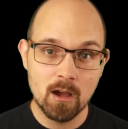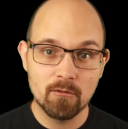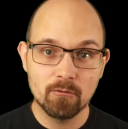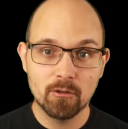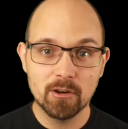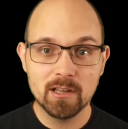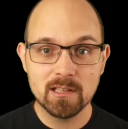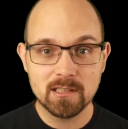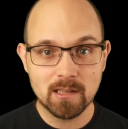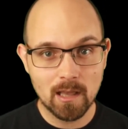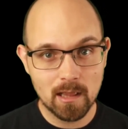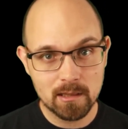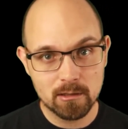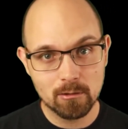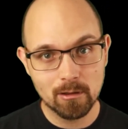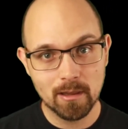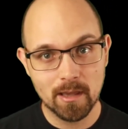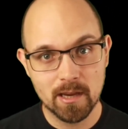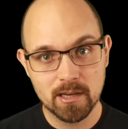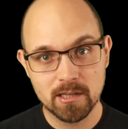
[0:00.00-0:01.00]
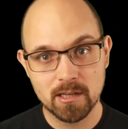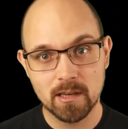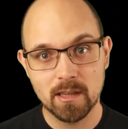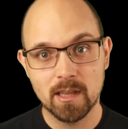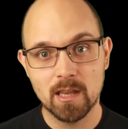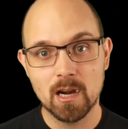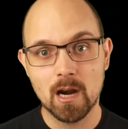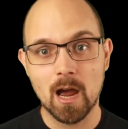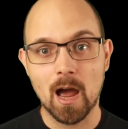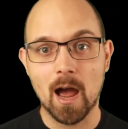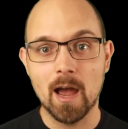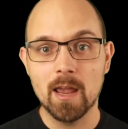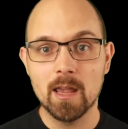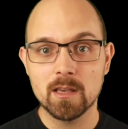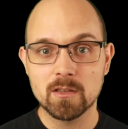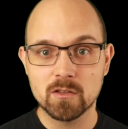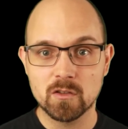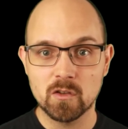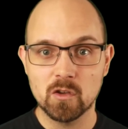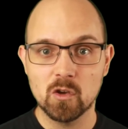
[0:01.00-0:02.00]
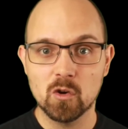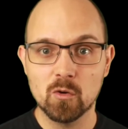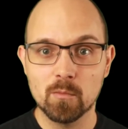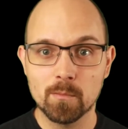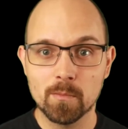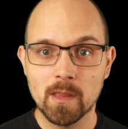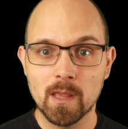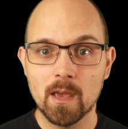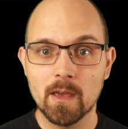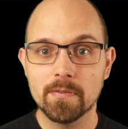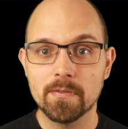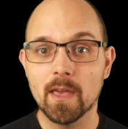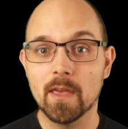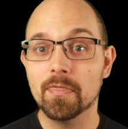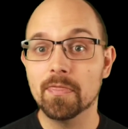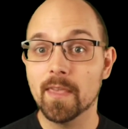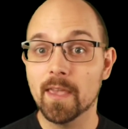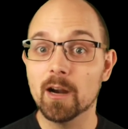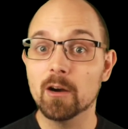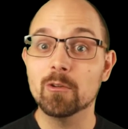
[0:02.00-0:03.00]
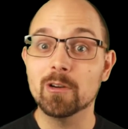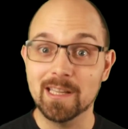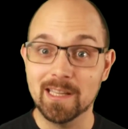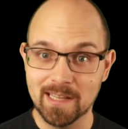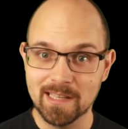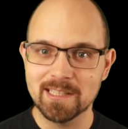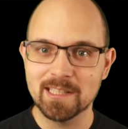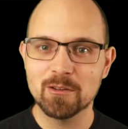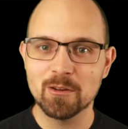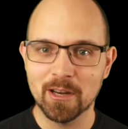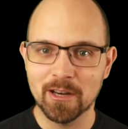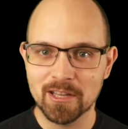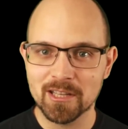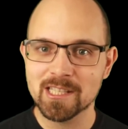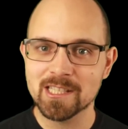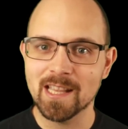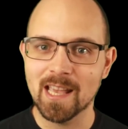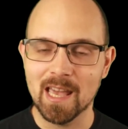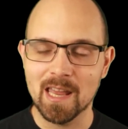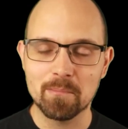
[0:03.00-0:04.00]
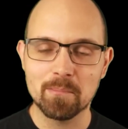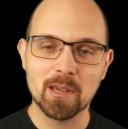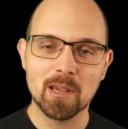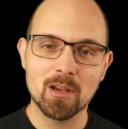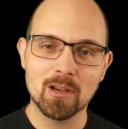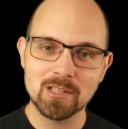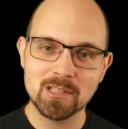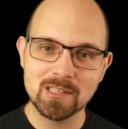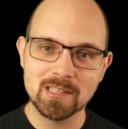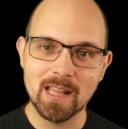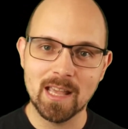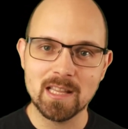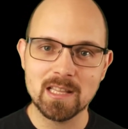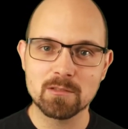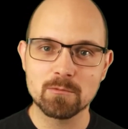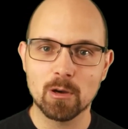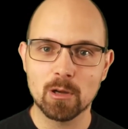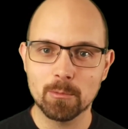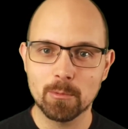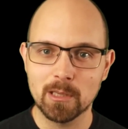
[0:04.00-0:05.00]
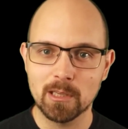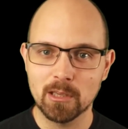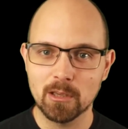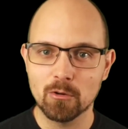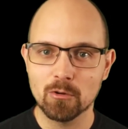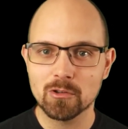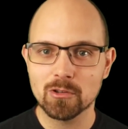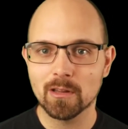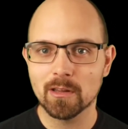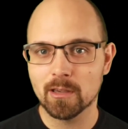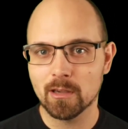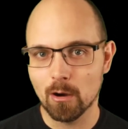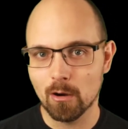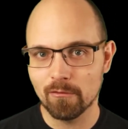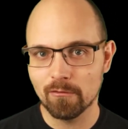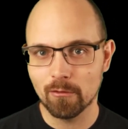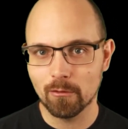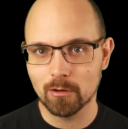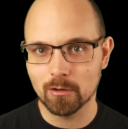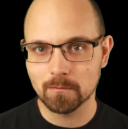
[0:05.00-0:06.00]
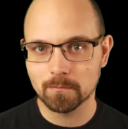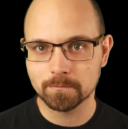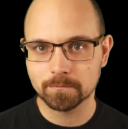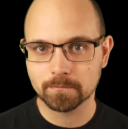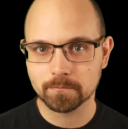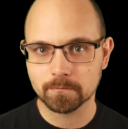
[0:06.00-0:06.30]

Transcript: For this calculation here, I assume that they're easy to understand because that's what we usually go for.